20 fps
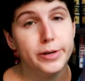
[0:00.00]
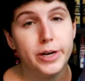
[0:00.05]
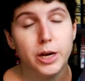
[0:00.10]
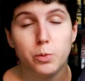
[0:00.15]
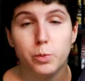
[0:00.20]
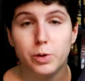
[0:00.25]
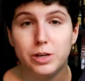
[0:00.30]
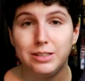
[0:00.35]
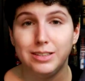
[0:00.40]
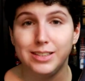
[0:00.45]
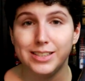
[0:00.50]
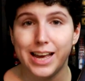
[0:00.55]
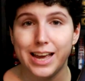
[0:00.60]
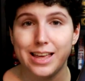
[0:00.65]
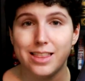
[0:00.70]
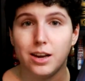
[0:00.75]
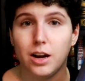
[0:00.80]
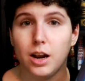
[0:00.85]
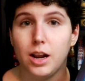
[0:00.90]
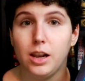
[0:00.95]
and I will
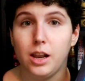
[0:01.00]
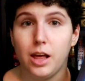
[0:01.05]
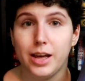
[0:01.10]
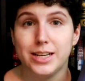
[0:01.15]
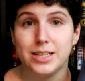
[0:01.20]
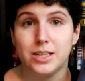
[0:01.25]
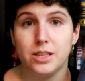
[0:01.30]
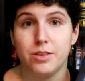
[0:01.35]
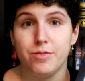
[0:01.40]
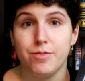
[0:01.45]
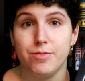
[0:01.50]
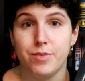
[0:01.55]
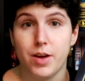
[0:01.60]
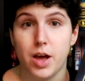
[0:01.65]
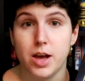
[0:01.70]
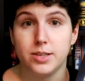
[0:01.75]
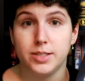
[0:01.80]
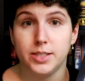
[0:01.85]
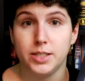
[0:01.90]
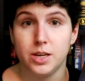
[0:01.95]
say that I liked the
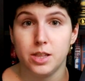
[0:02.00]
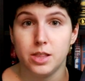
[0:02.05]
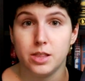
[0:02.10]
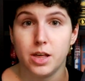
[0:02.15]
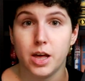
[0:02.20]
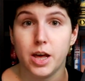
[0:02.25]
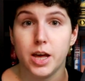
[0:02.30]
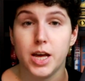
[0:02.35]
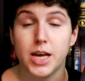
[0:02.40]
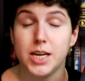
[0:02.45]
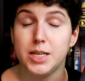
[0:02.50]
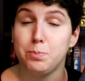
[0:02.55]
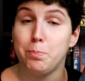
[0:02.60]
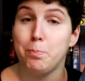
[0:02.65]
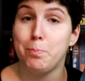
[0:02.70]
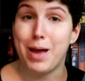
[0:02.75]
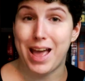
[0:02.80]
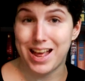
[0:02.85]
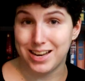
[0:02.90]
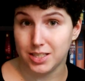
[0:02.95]
first third
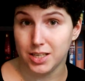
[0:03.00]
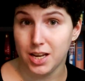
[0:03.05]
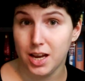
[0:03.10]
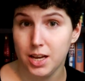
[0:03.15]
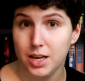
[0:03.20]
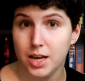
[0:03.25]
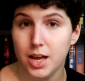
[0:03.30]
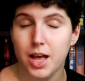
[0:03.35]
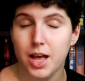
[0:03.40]
better